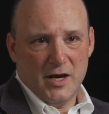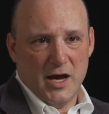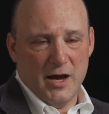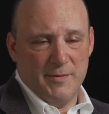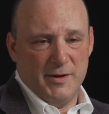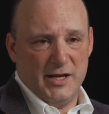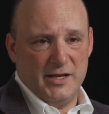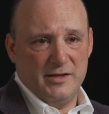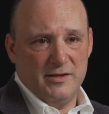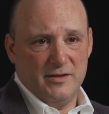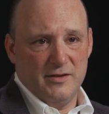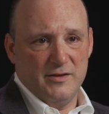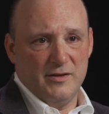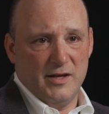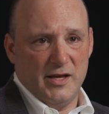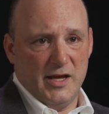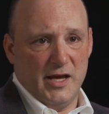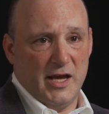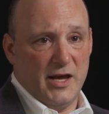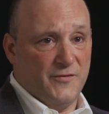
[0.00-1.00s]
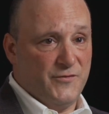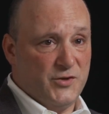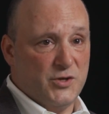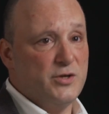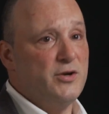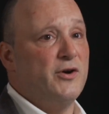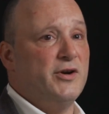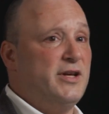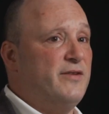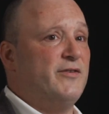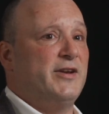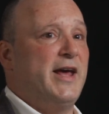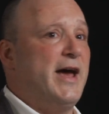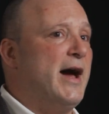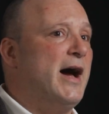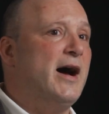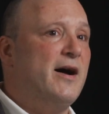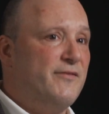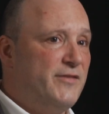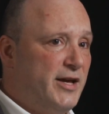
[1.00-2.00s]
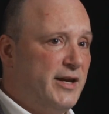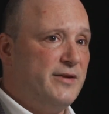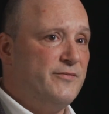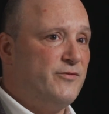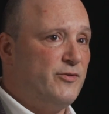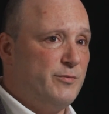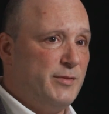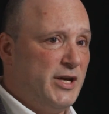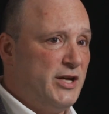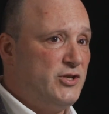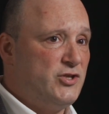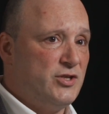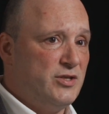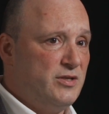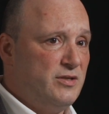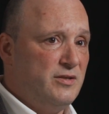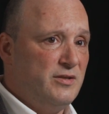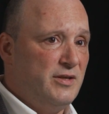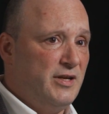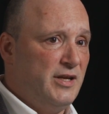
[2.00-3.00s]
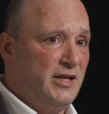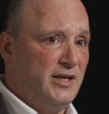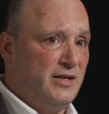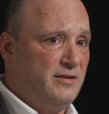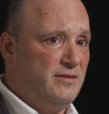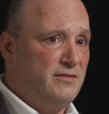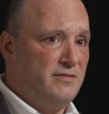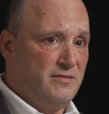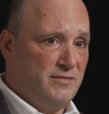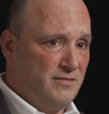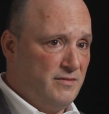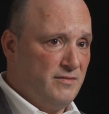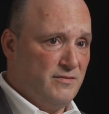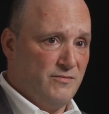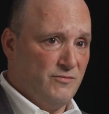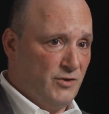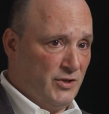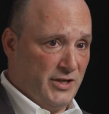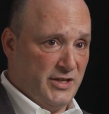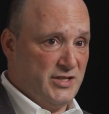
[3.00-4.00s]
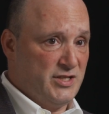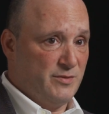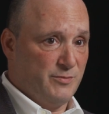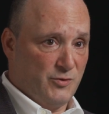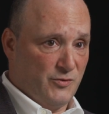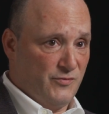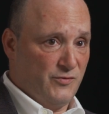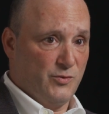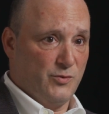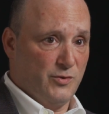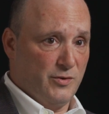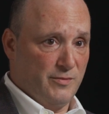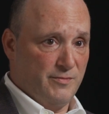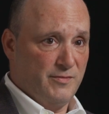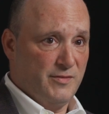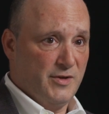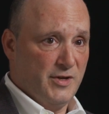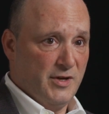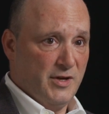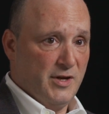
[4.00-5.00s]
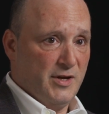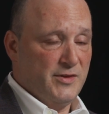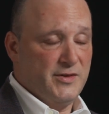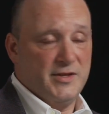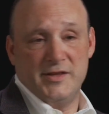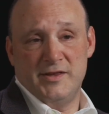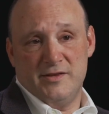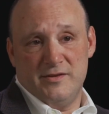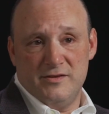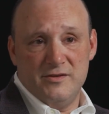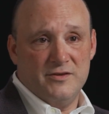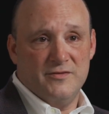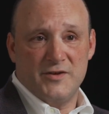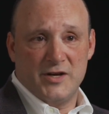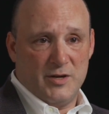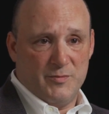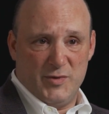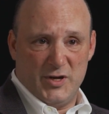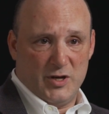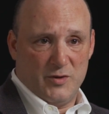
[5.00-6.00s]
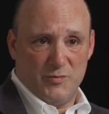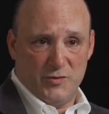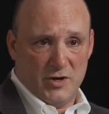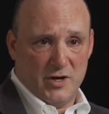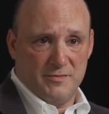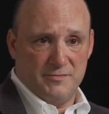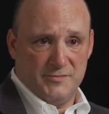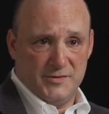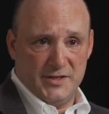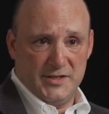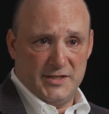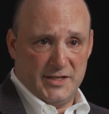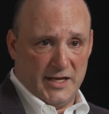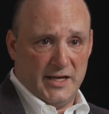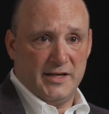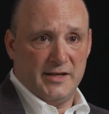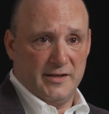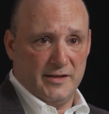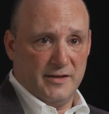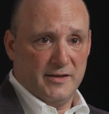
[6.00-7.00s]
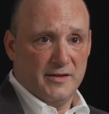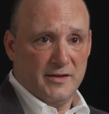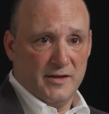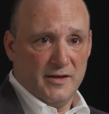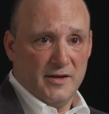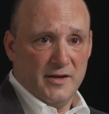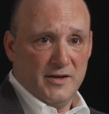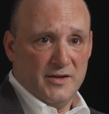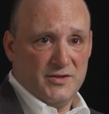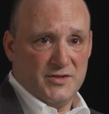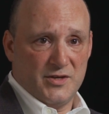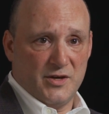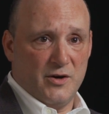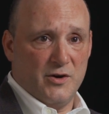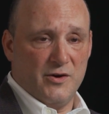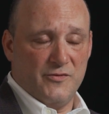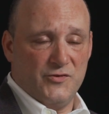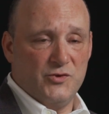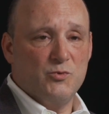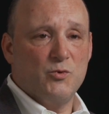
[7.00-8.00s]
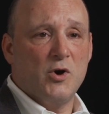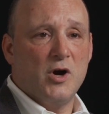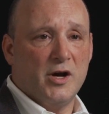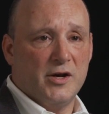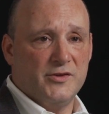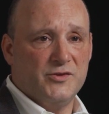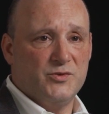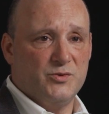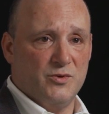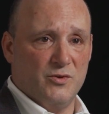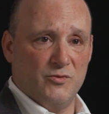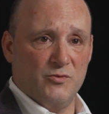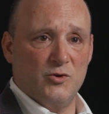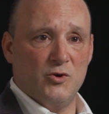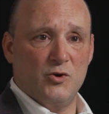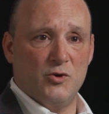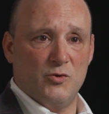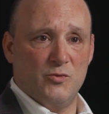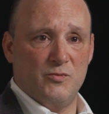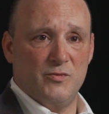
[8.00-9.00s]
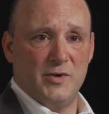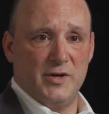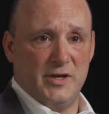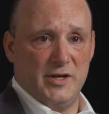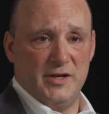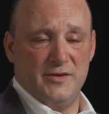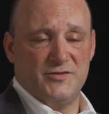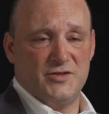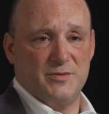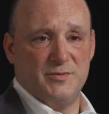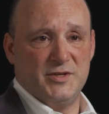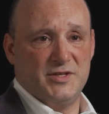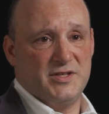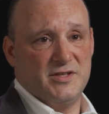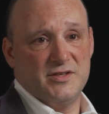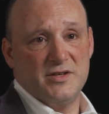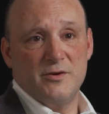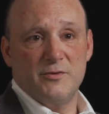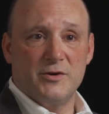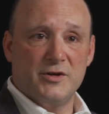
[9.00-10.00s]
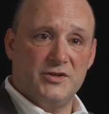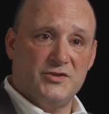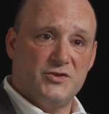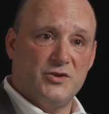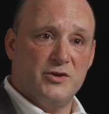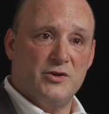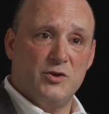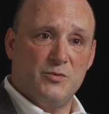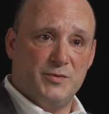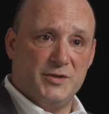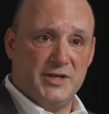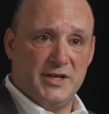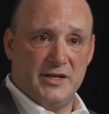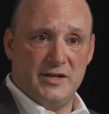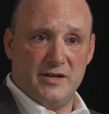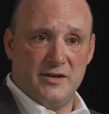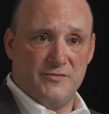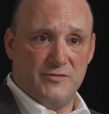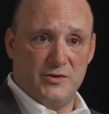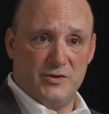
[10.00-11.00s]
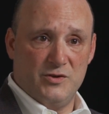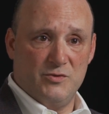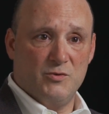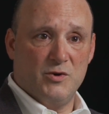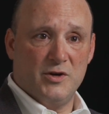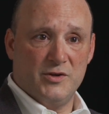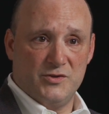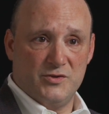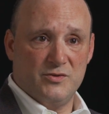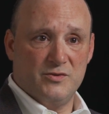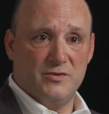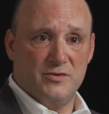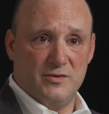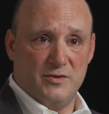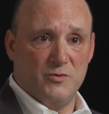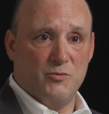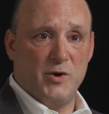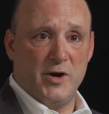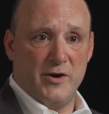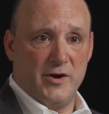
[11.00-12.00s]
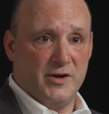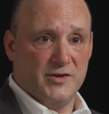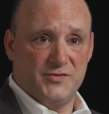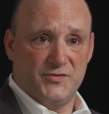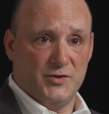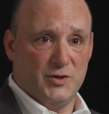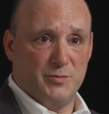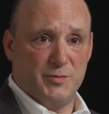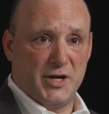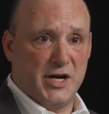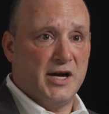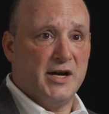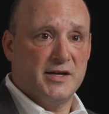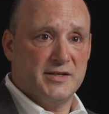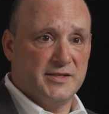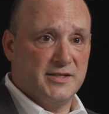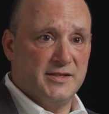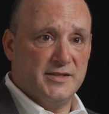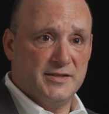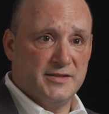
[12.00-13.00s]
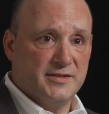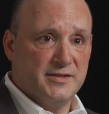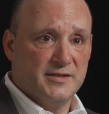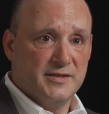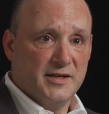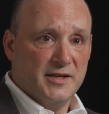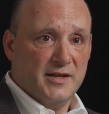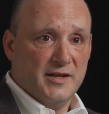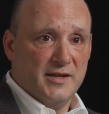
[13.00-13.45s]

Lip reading: I mean, if you don't even have that information in releasable form, then you've got a bigger problem than data. So if you walk into a room, if somebody says, oh, we're going to start an open data effort, and you walk into a warehouse full of boxes,